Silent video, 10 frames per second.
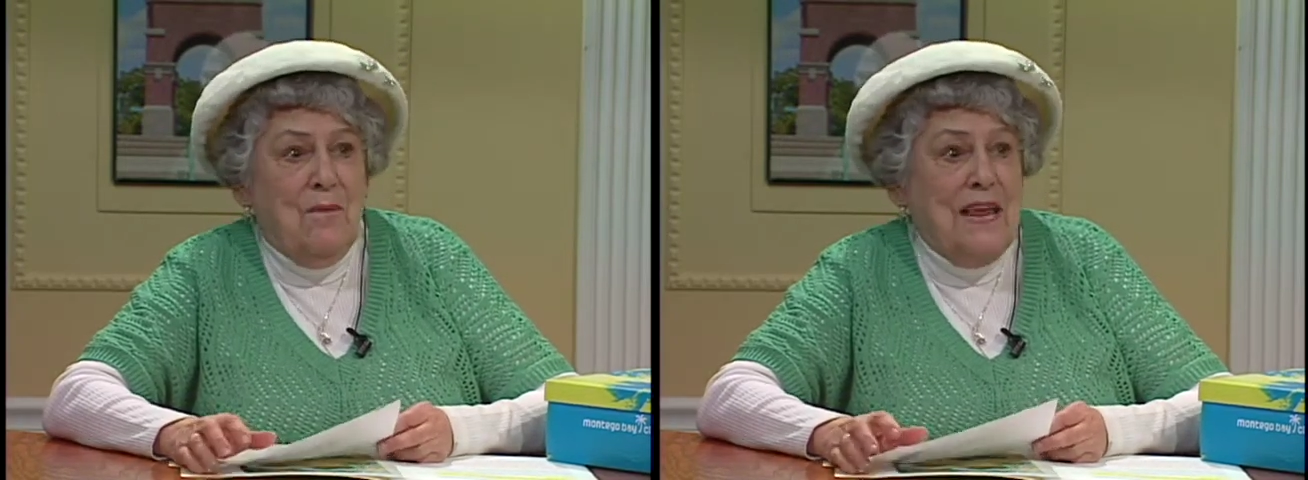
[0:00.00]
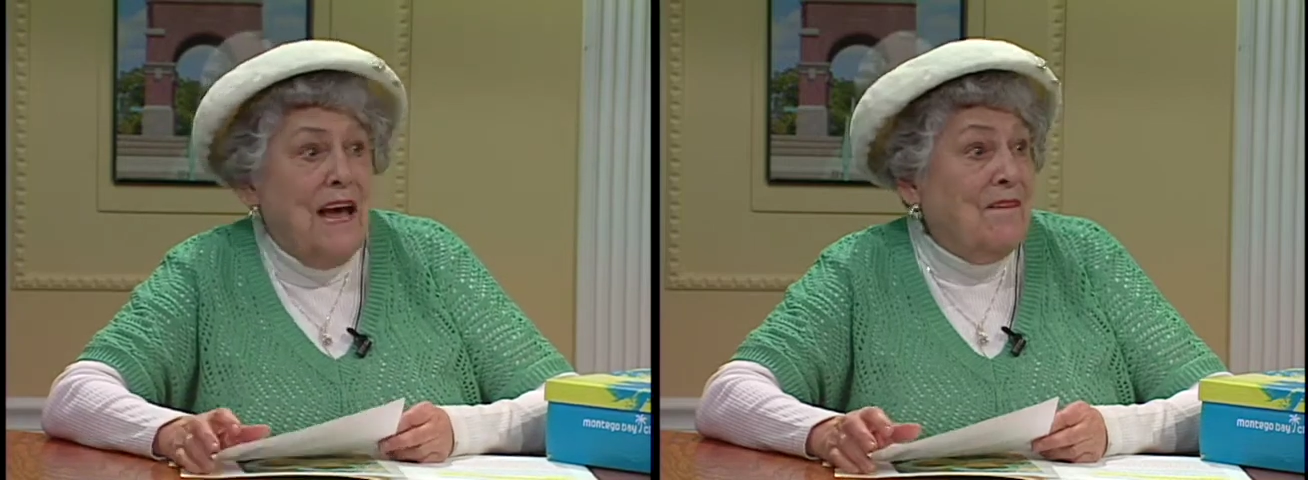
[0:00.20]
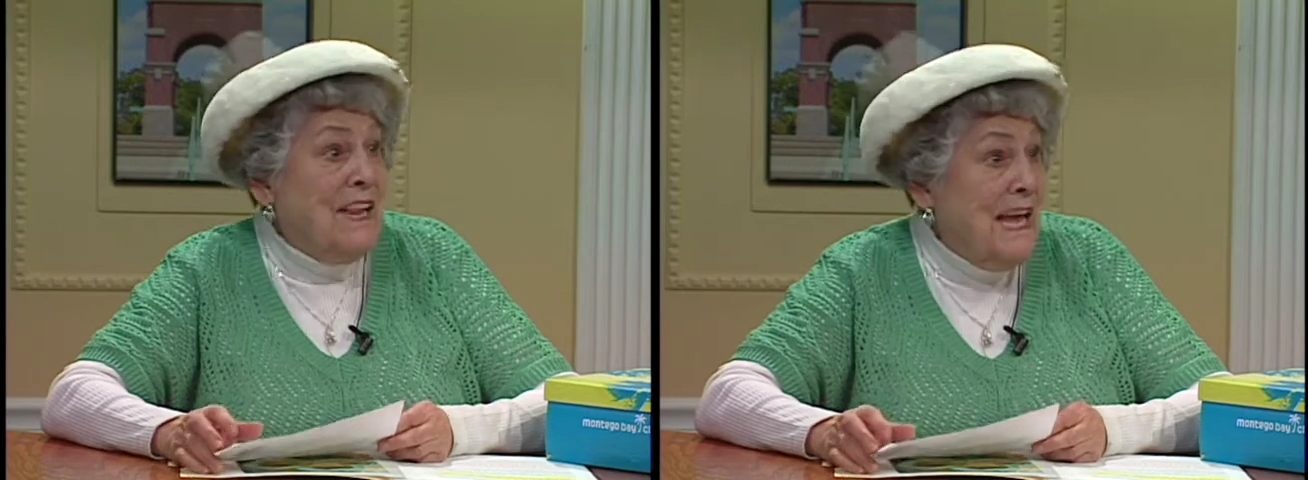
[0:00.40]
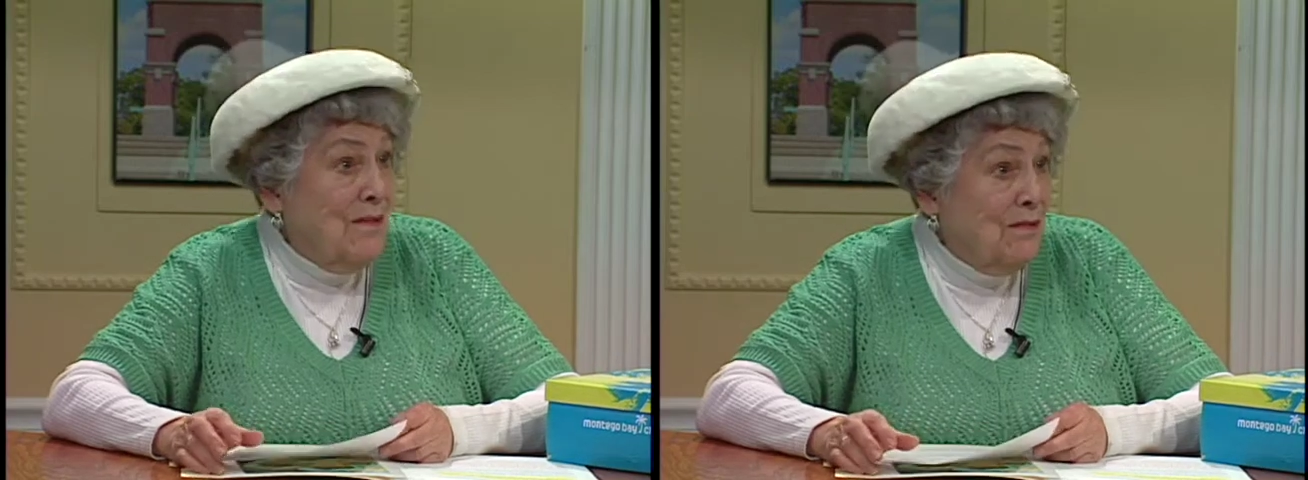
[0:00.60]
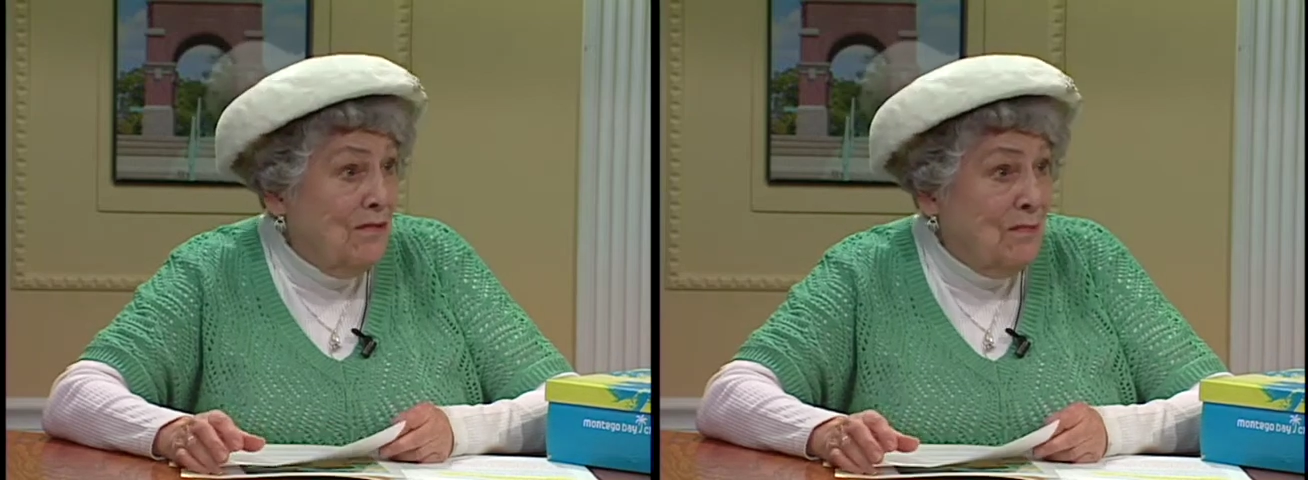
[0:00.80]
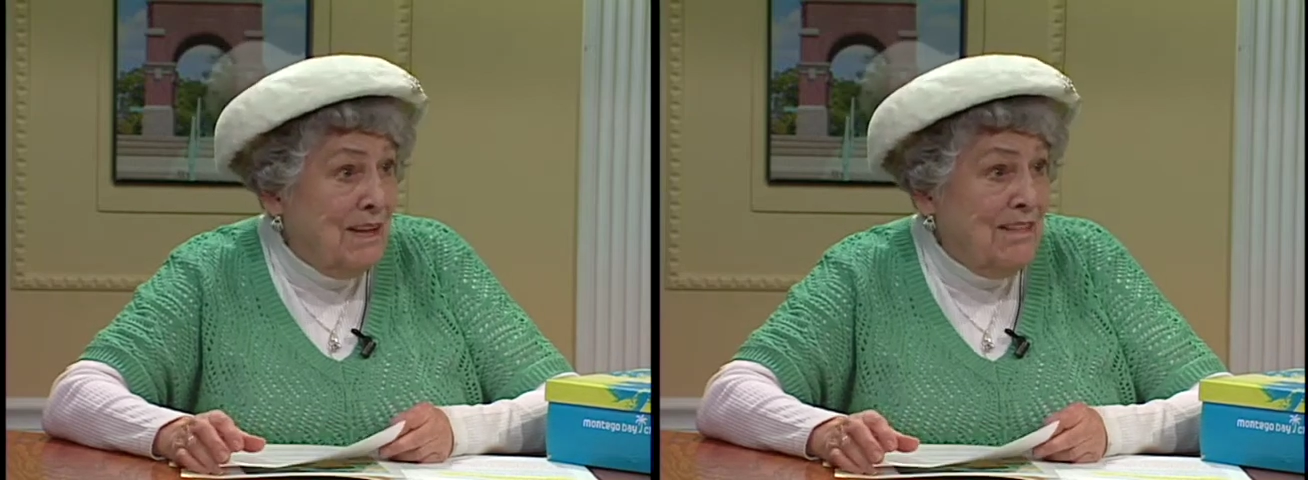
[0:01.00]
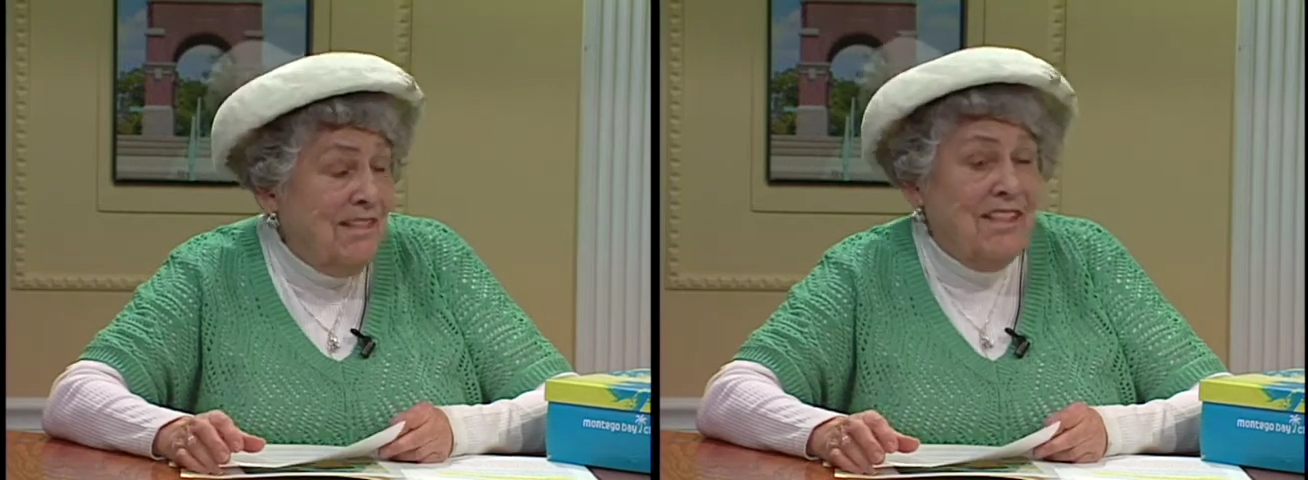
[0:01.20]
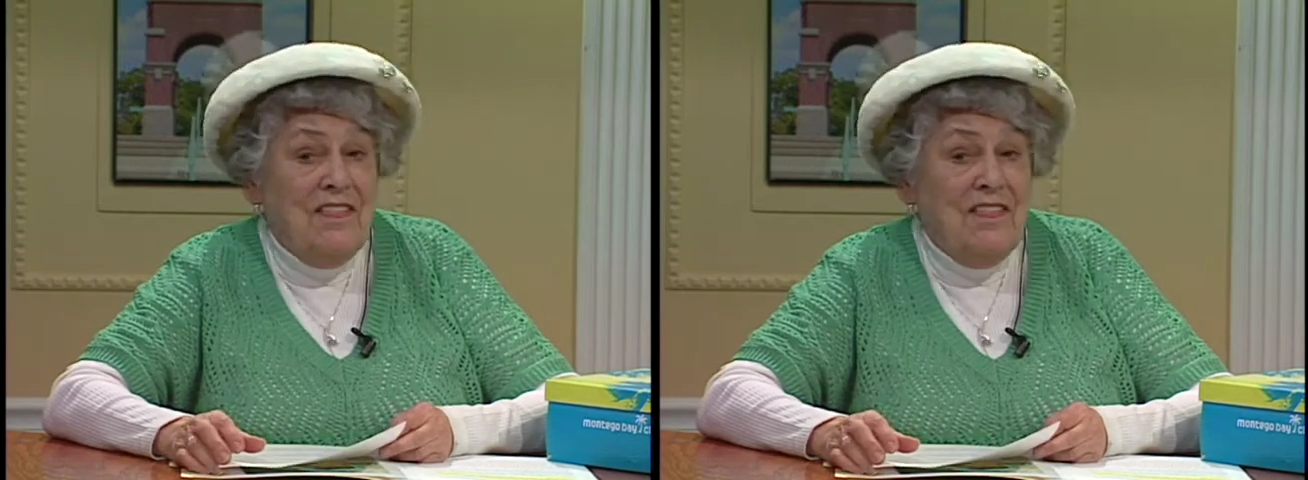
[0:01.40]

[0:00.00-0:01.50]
we have announcements,